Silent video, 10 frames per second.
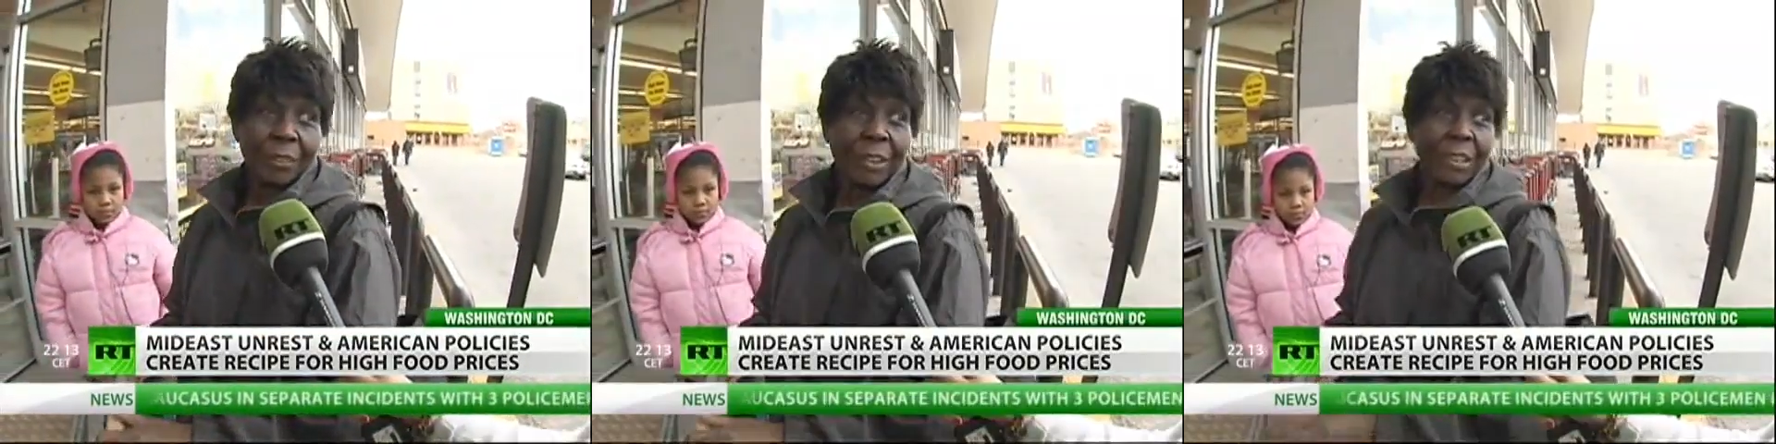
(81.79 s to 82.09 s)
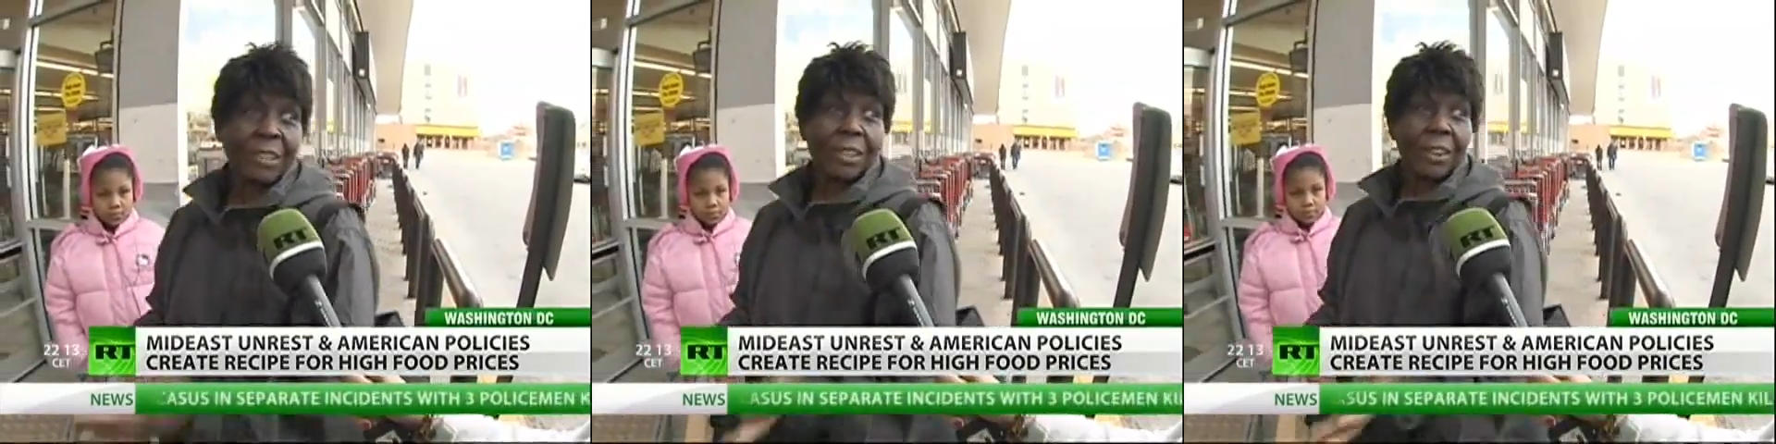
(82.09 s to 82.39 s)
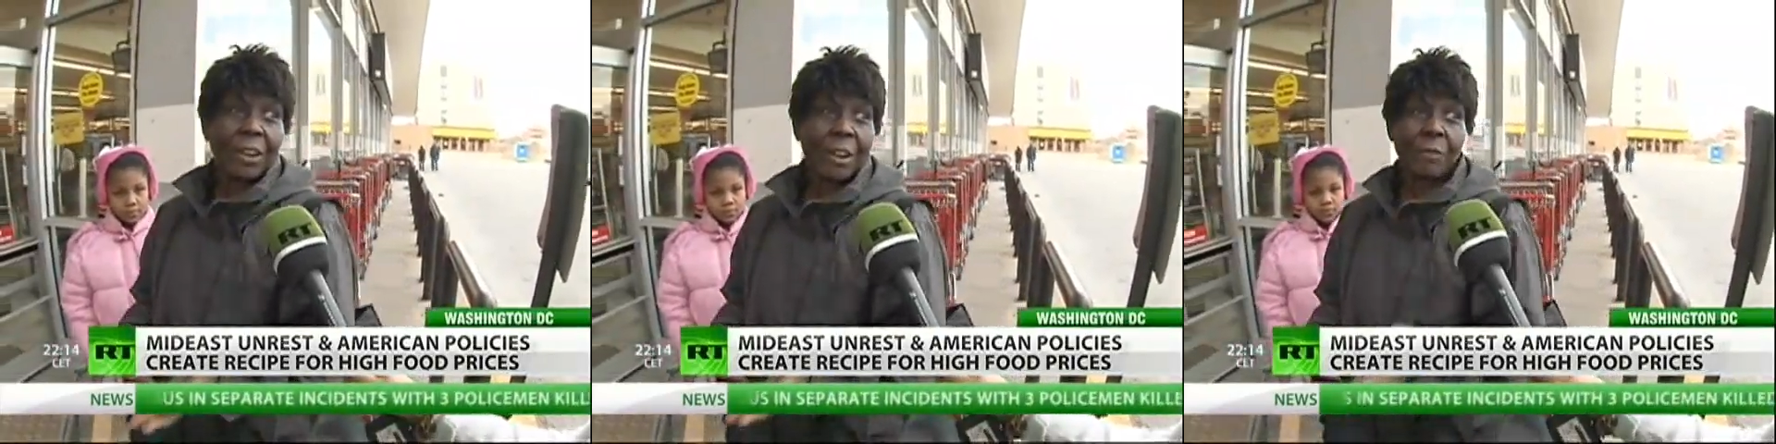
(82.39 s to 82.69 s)
Because it's
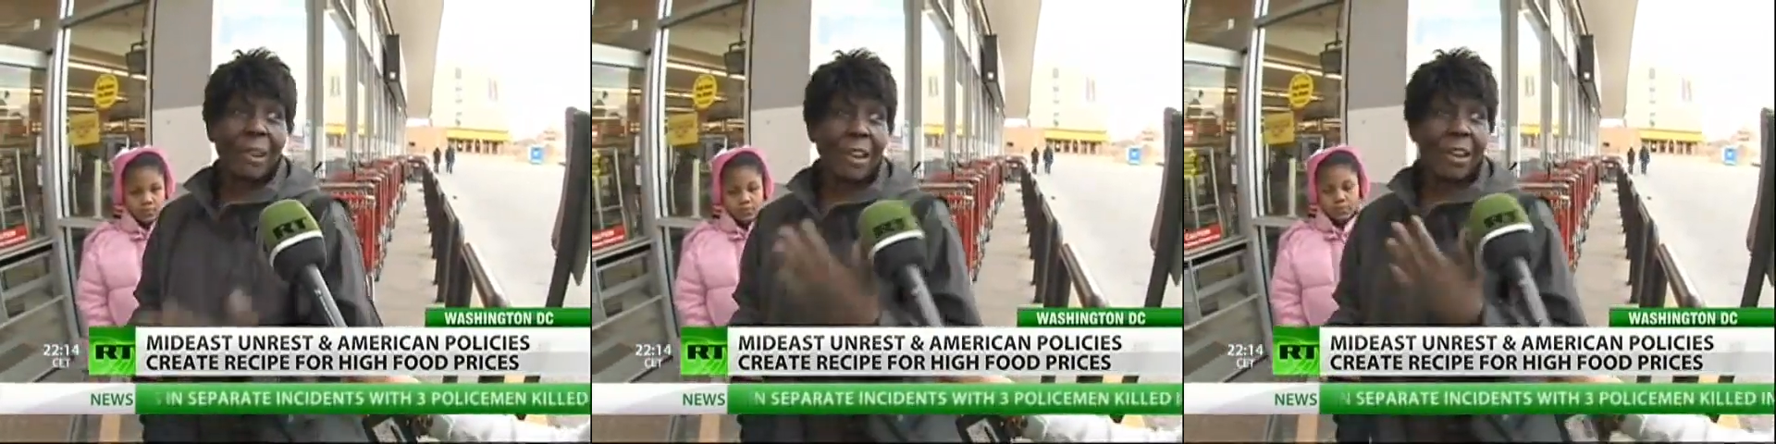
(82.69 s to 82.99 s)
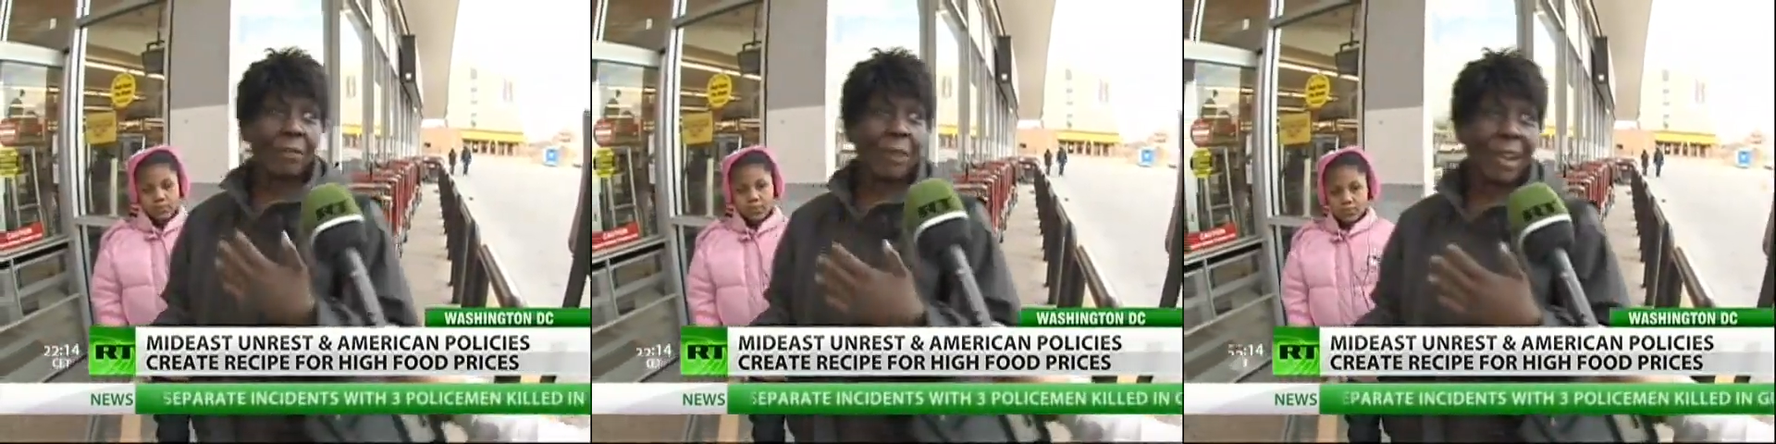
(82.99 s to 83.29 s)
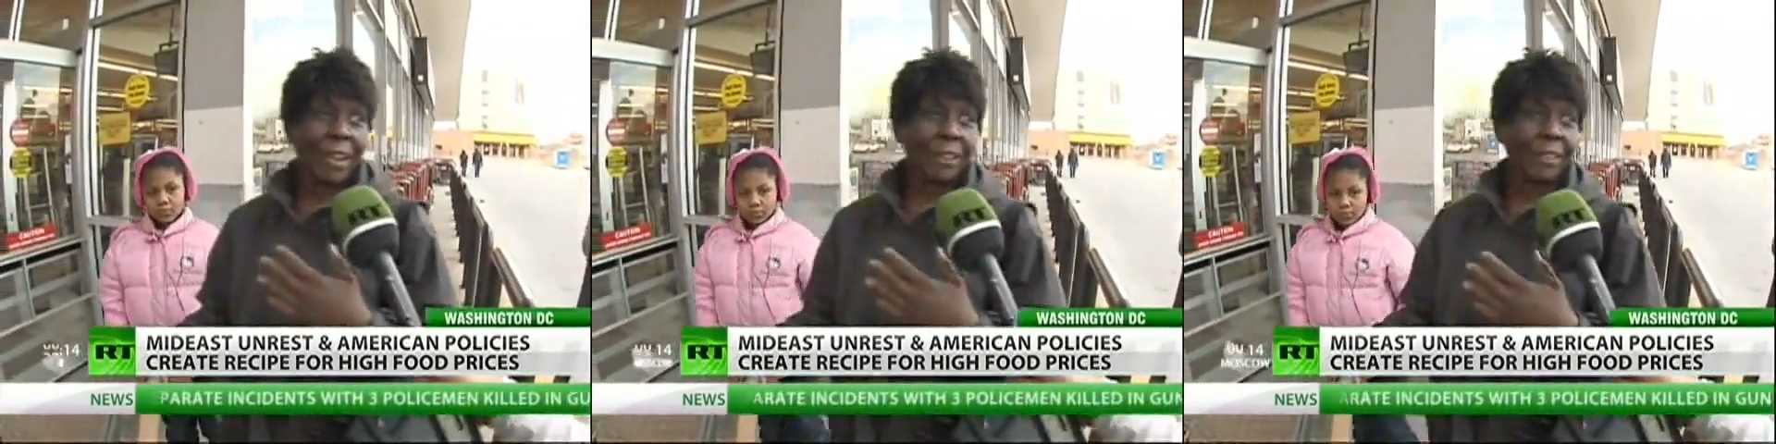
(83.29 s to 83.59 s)
going up, we didn't get a
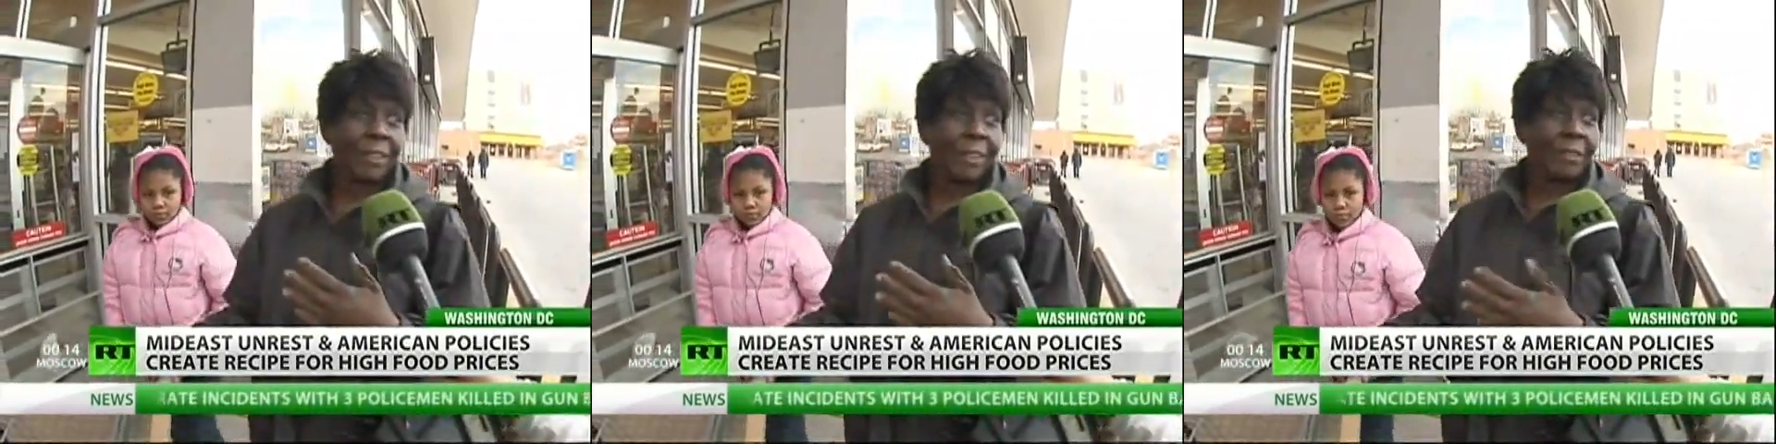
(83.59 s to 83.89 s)
raise,